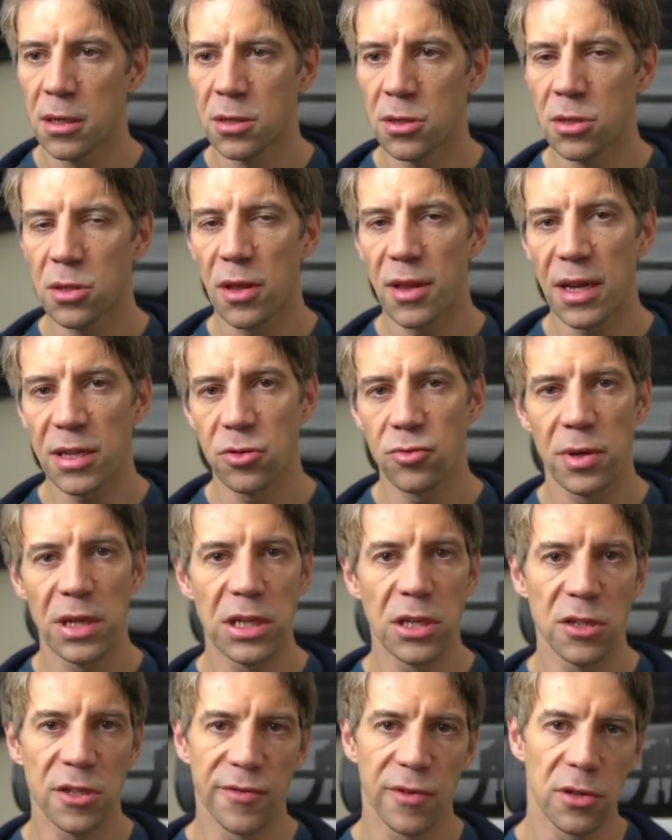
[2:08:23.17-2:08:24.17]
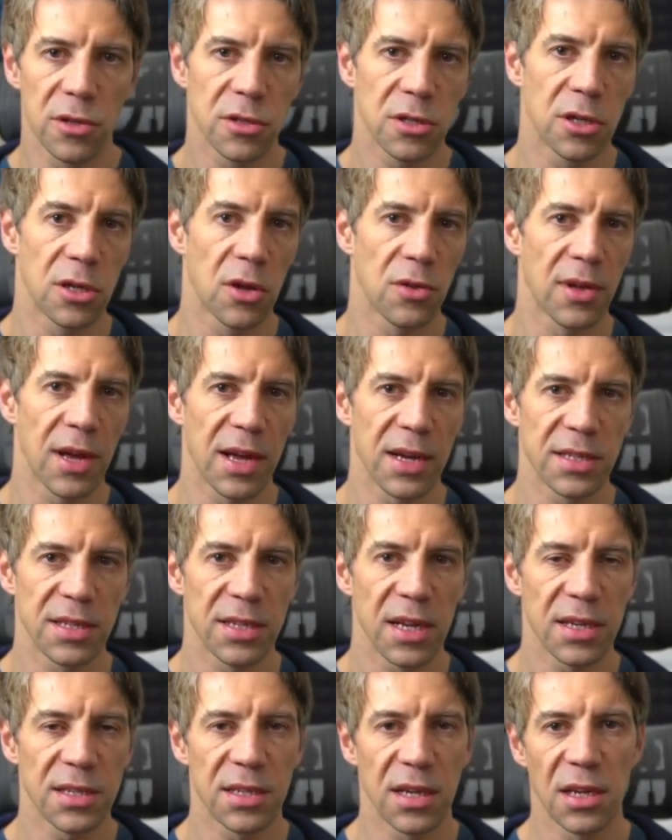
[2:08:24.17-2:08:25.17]
So that's really useful to know that
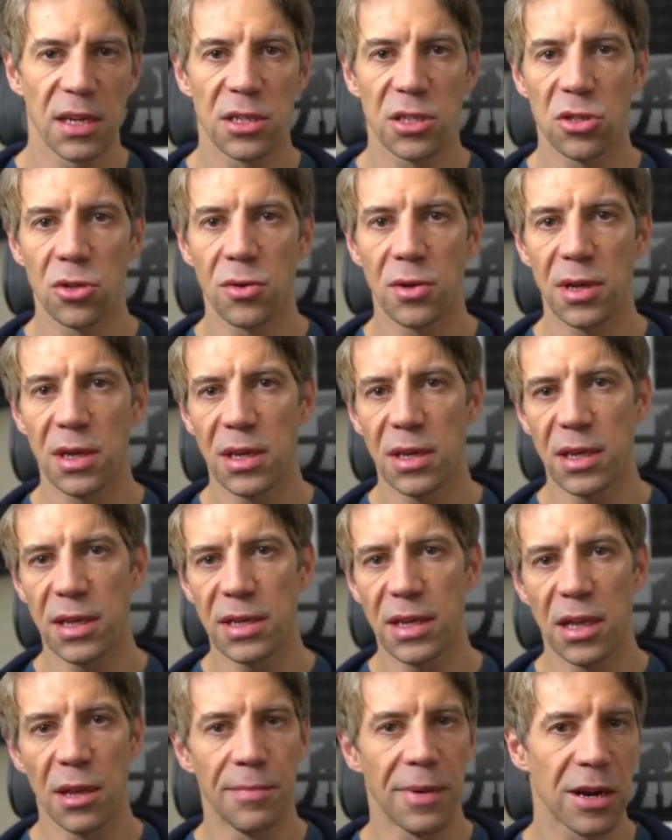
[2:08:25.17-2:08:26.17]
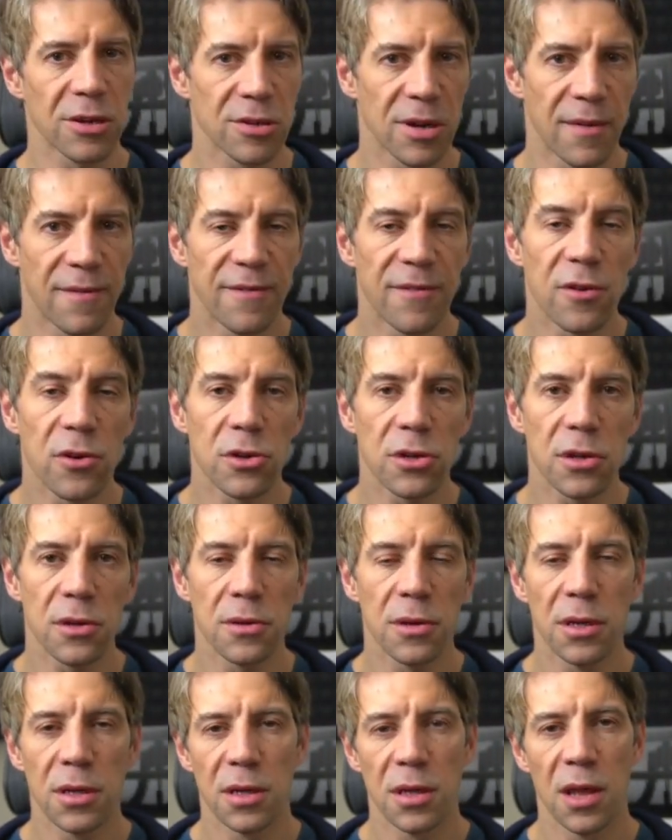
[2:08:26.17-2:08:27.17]
exists and it's doing it in the background for you.